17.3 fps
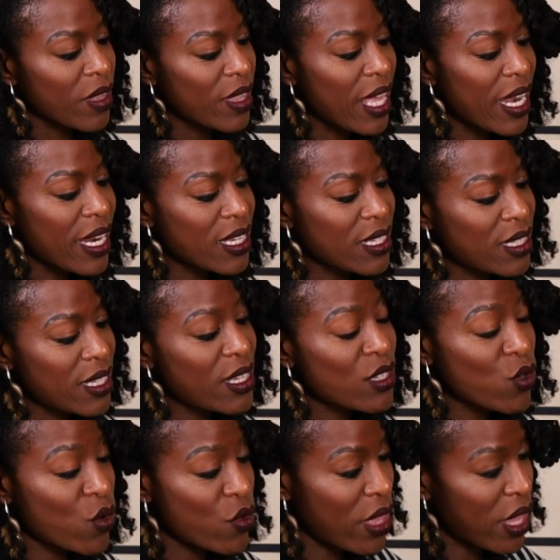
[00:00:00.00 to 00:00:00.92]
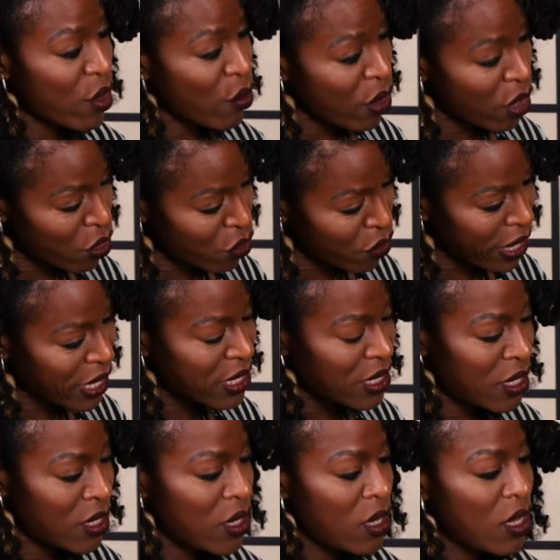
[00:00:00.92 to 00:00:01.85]
that exist or that are
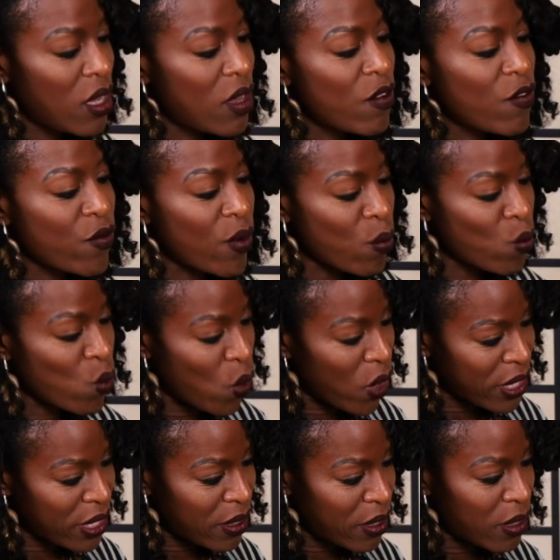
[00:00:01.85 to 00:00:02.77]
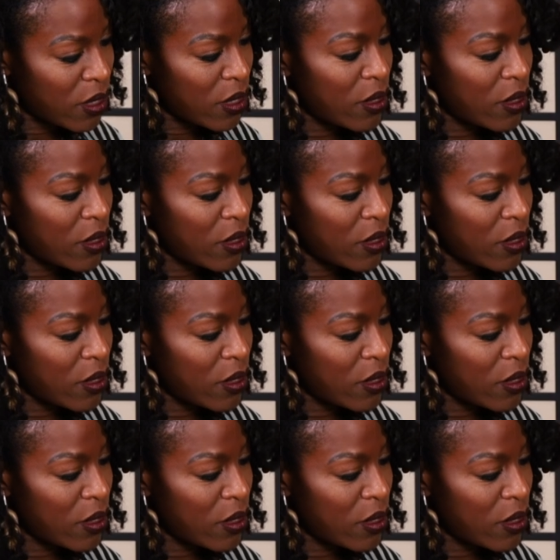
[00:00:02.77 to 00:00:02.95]
erected from one